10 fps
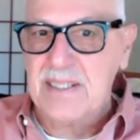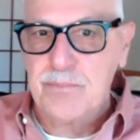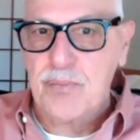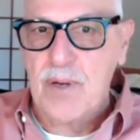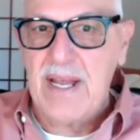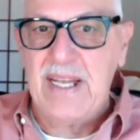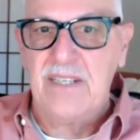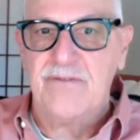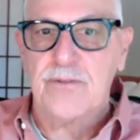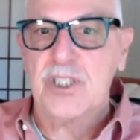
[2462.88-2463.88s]
and praying
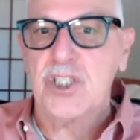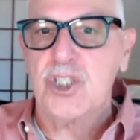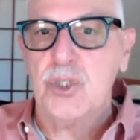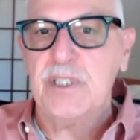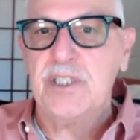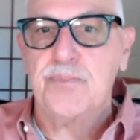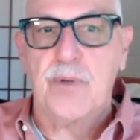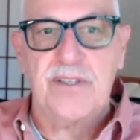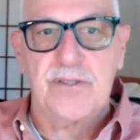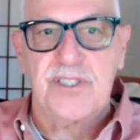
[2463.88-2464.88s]
for his Jewish
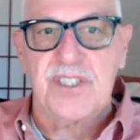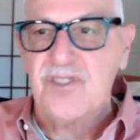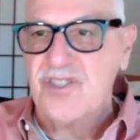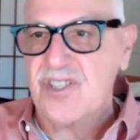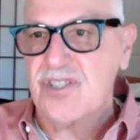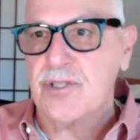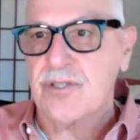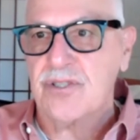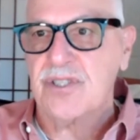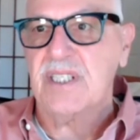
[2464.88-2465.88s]
brothers and
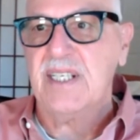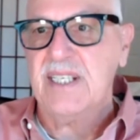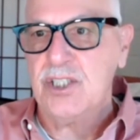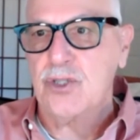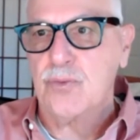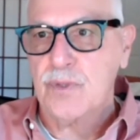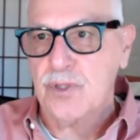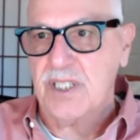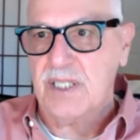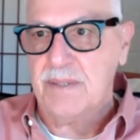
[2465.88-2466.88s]
sisters in
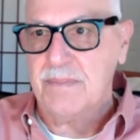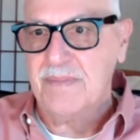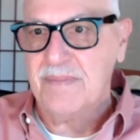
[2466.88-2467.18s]
Jerusalem.